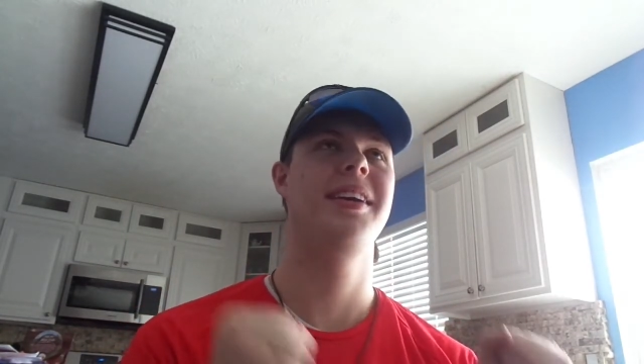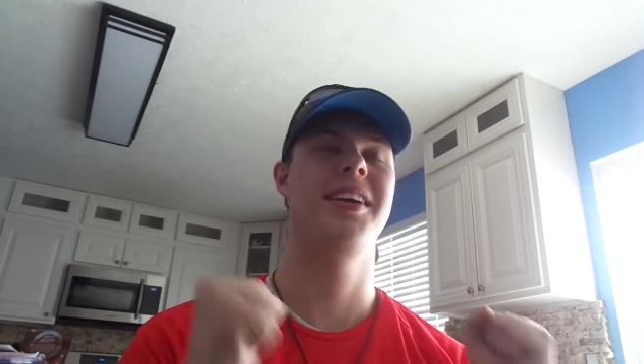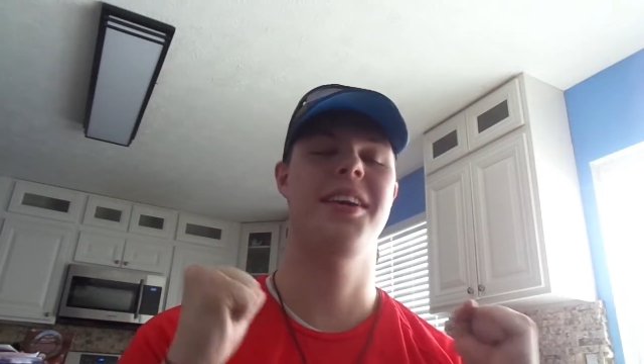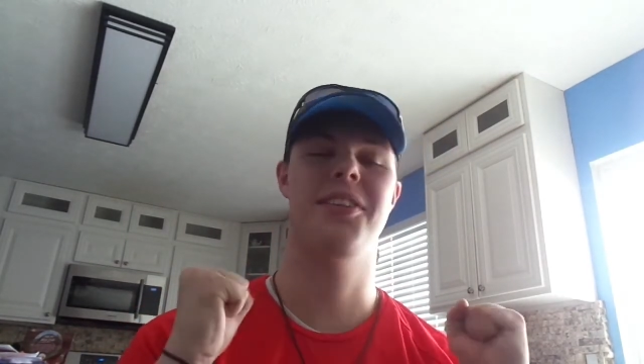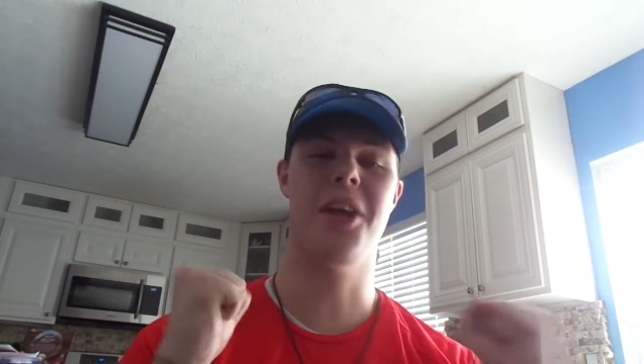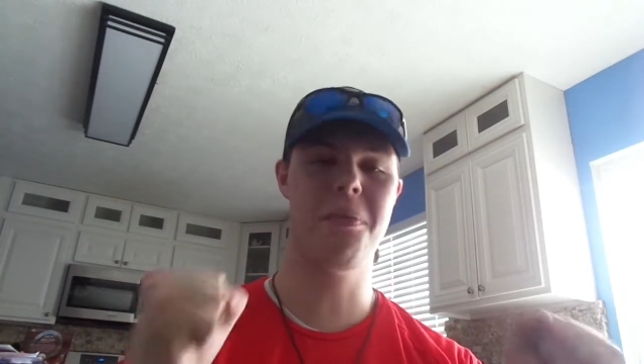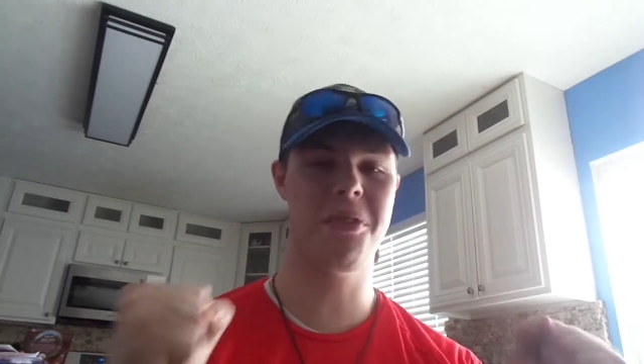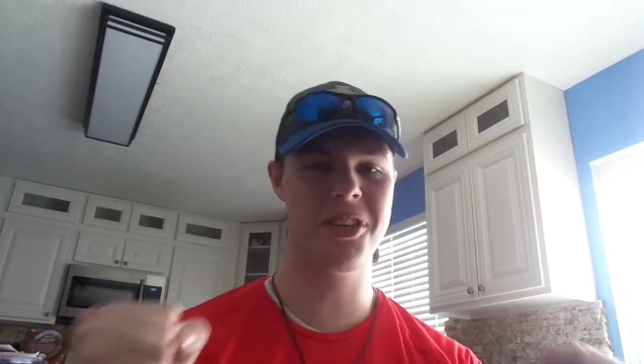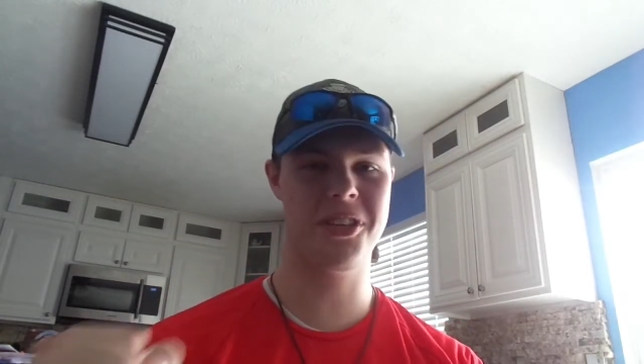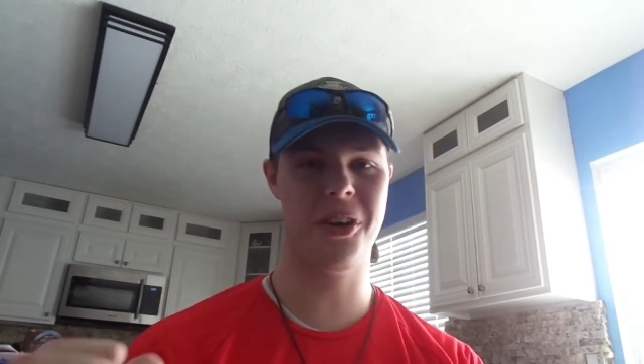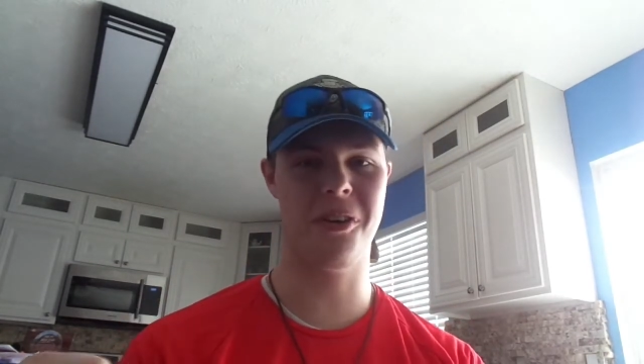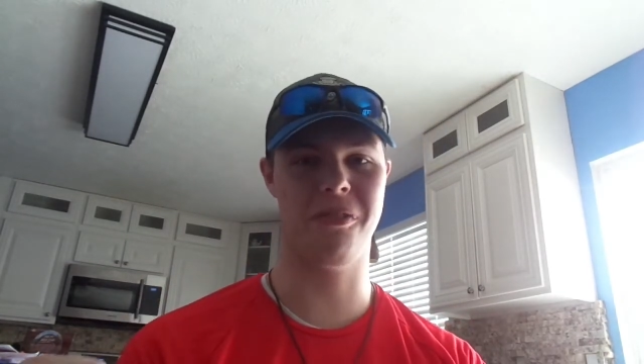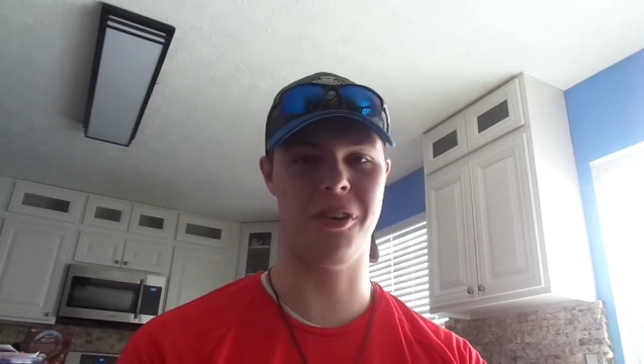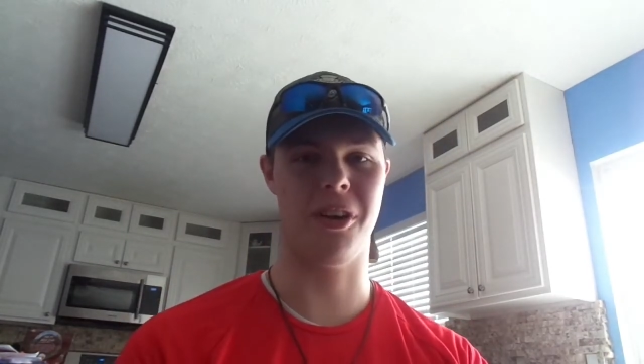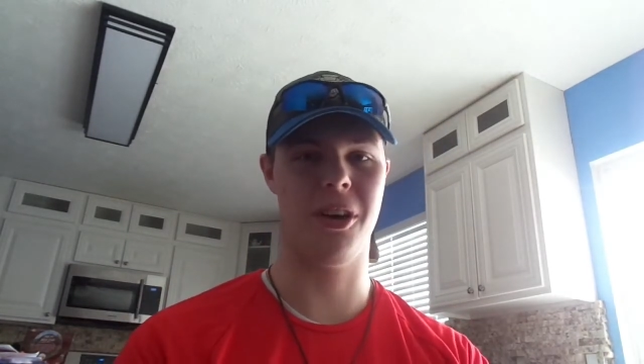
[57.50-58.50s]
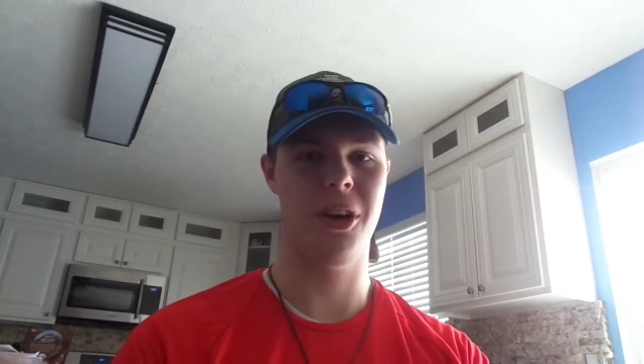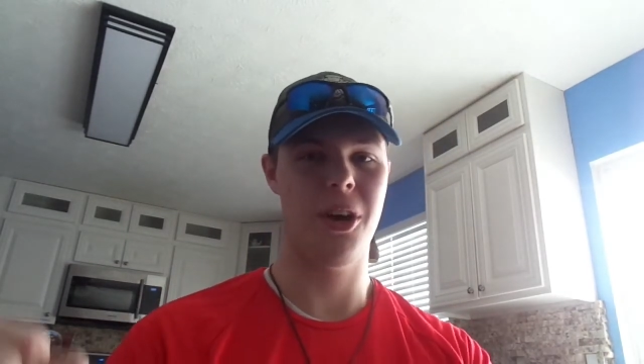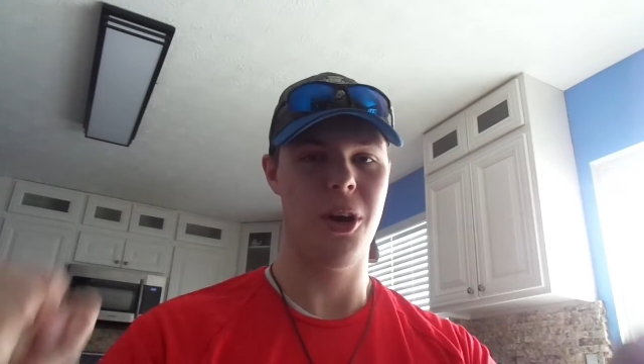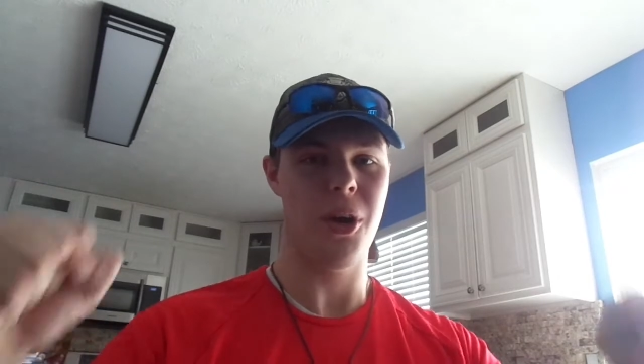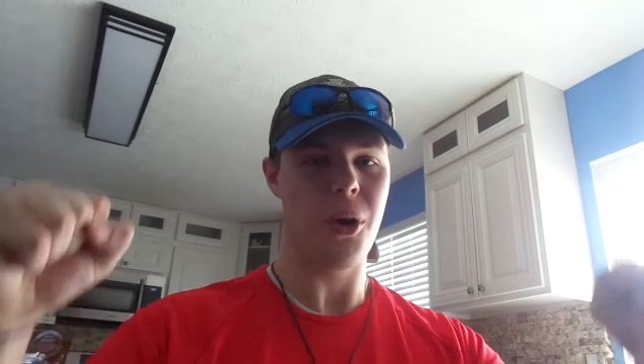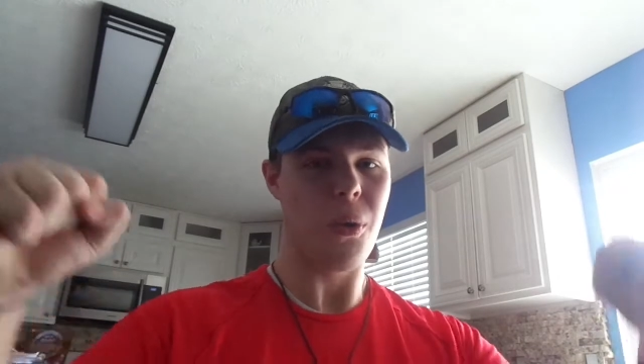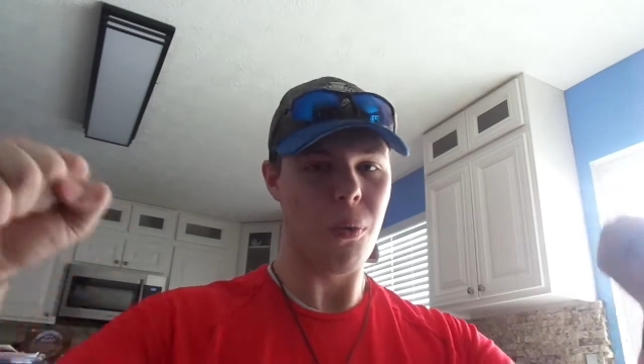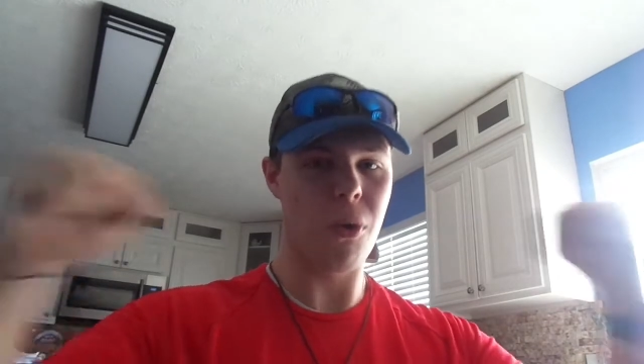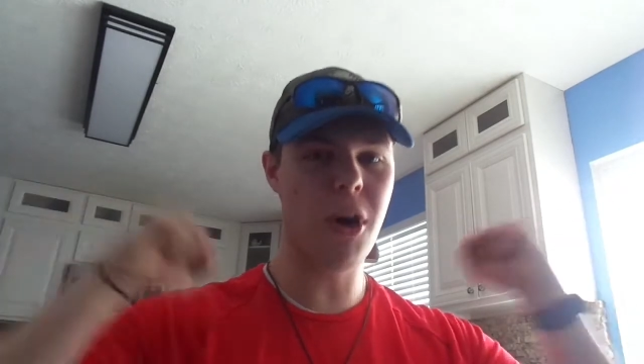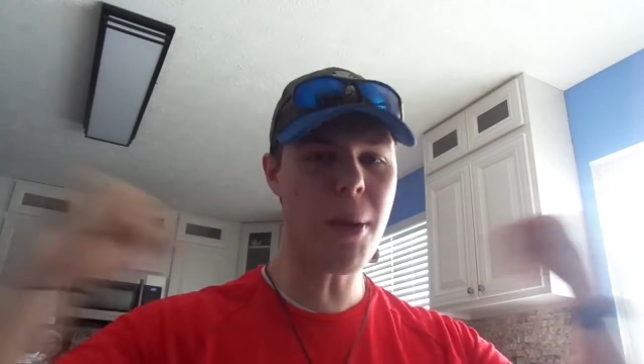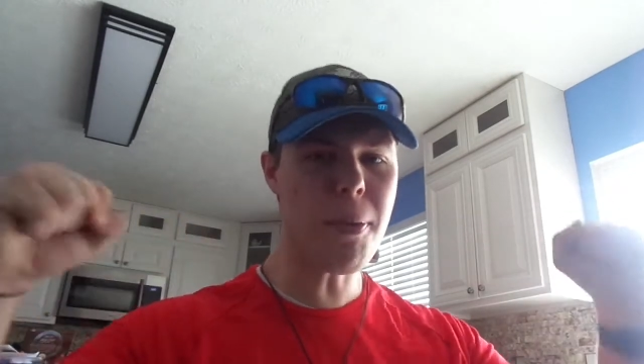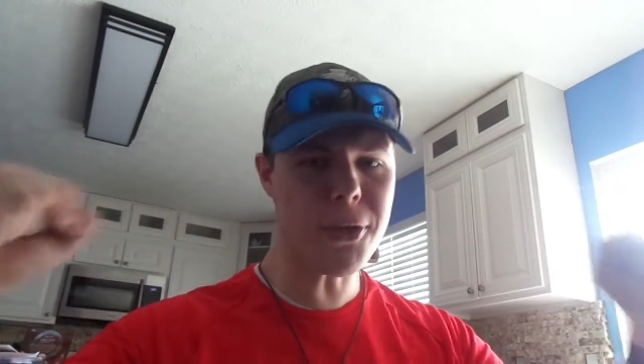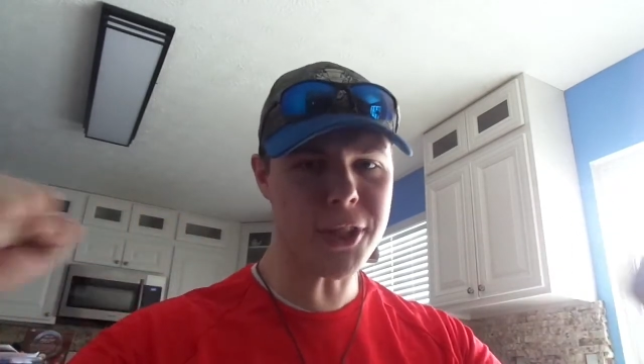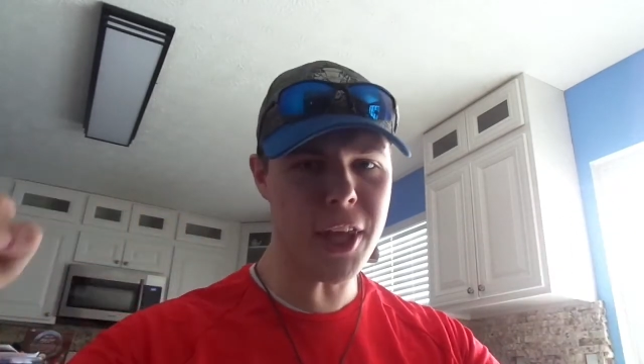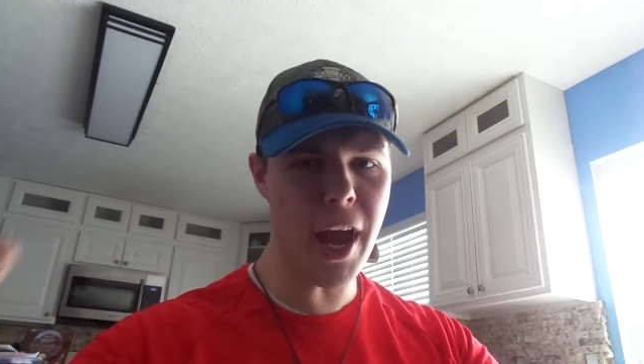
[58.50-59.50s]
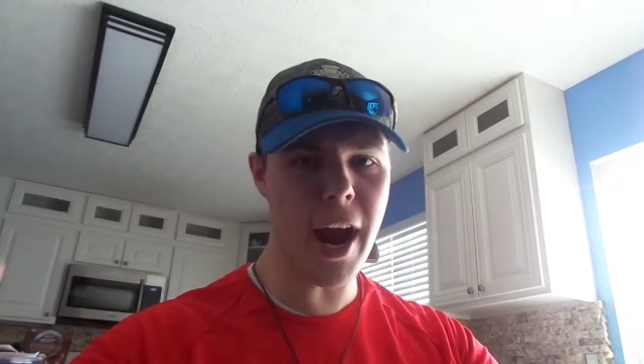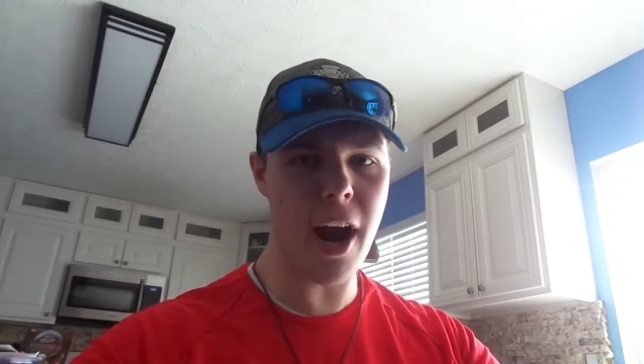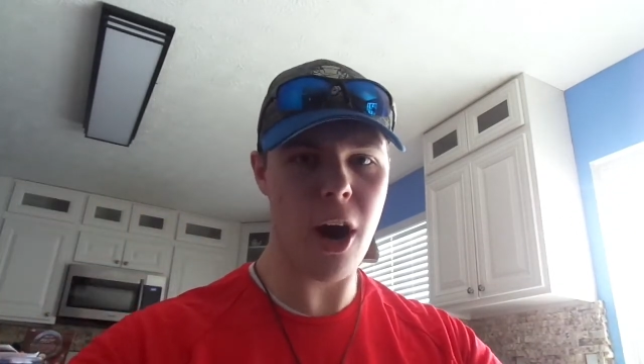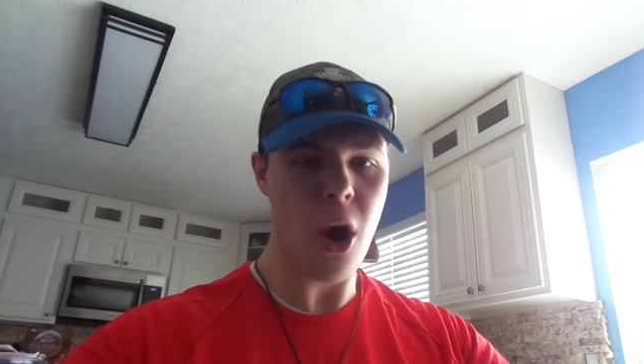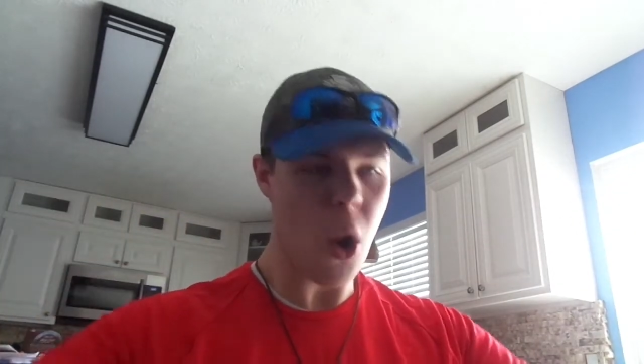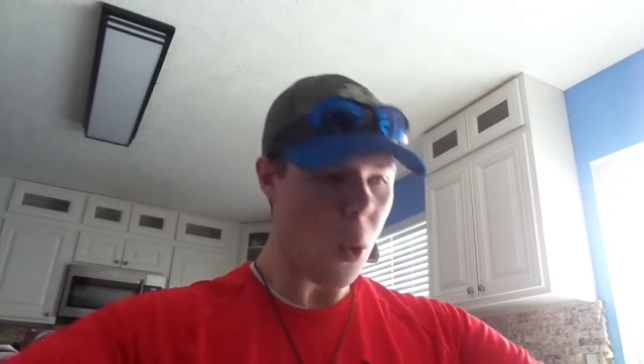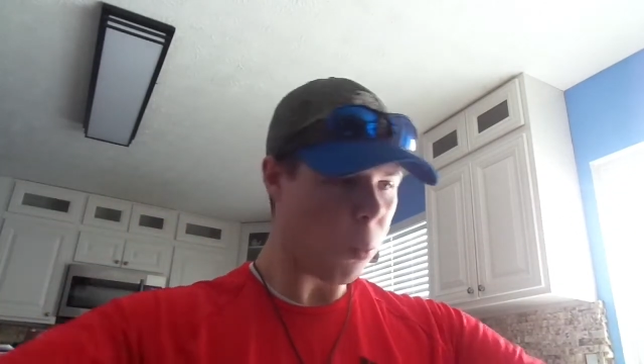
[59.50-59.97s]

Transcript: It's almost over. We're almost there!